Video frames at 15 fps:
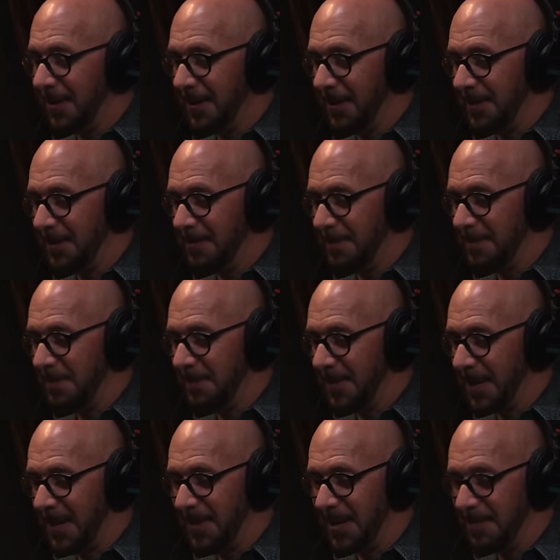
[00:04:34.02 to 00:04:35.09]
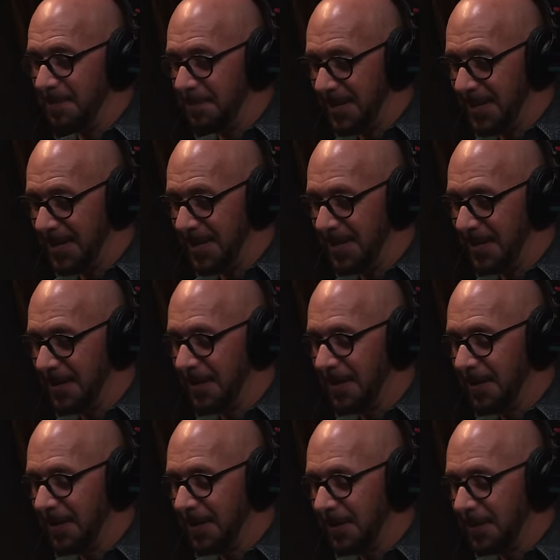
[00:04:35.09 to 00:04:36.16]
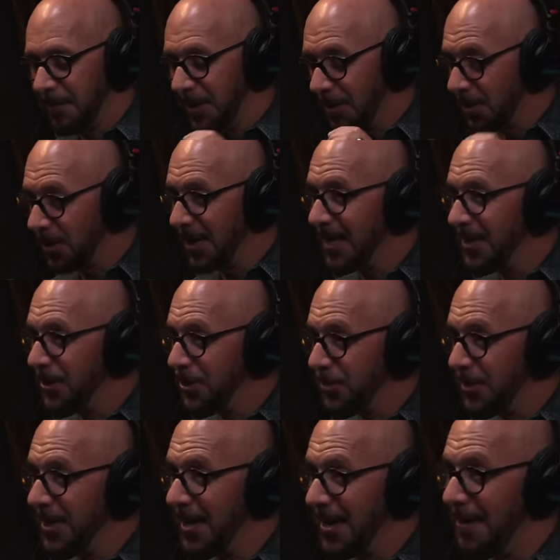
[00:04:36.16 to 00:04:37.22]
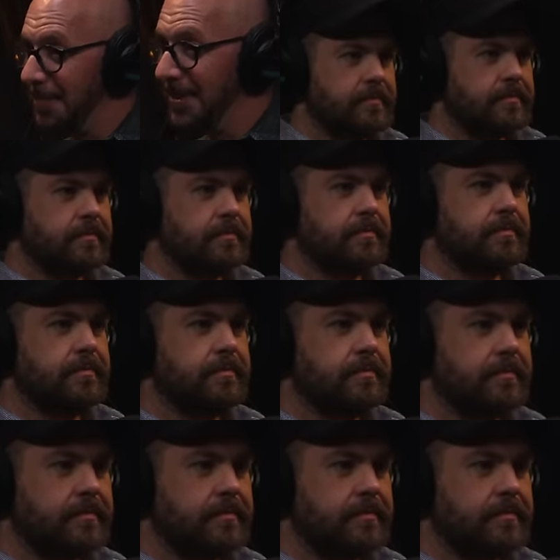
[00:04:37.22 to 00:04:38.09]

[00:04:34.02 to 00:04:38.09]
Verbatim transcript: Um, and then B, when Hurricane Katrina happened, mm.